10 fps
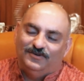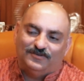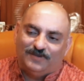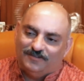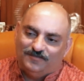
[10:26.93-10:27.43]

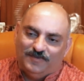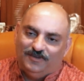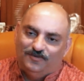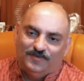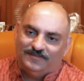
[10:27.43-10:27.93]
Trust me,
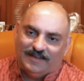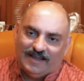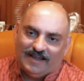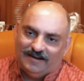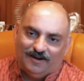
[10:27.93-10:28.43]
humans can
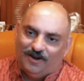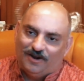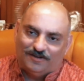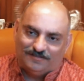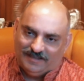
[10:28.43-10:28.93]
handle a
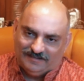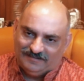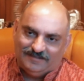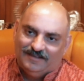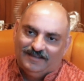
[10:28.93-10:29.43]
lot of
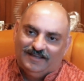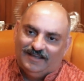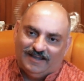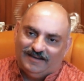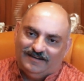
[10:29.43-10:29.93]
things,
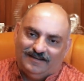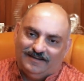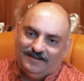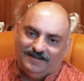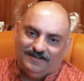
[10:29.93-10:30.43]
and
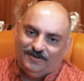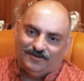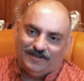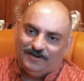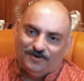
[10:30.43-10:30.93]
you're
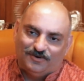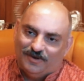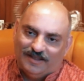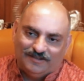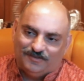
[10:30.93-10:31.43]
saying no to
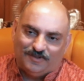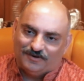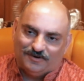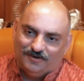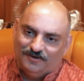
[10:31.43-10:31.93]
lunch with
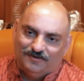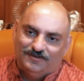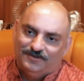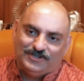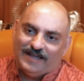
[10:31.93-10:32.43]
not going to
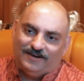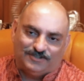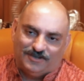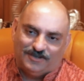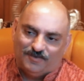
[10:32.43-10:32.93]
shatter
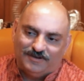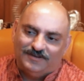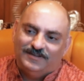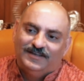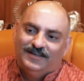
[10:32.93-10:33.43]
someone.
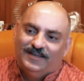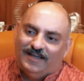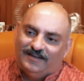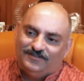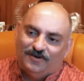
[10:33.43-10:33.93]

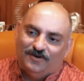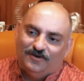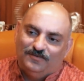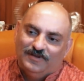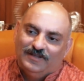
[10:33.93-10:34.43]
And
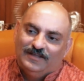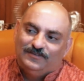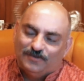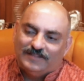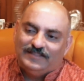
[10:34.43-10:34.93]
so
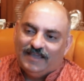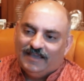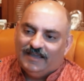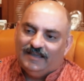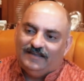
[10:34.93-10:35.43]
the
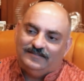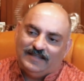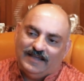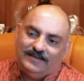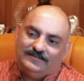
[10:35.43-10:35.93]
thing is
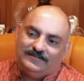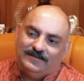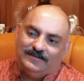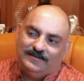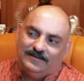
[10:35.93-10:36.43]
that
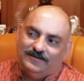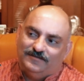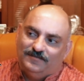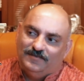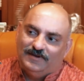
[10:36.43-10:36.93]

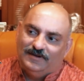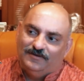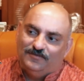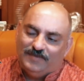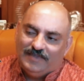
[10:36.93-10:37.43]

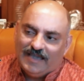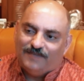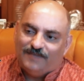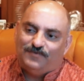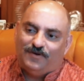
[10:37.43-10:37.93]
we
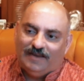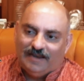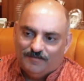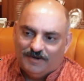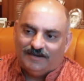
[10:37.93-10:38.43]
have very
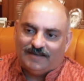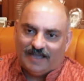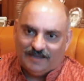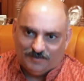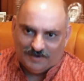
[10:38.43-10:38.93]
limited
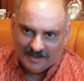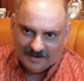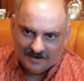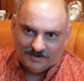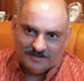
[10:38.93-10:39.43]
time
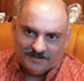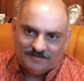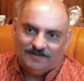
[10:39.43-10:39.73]
on earth.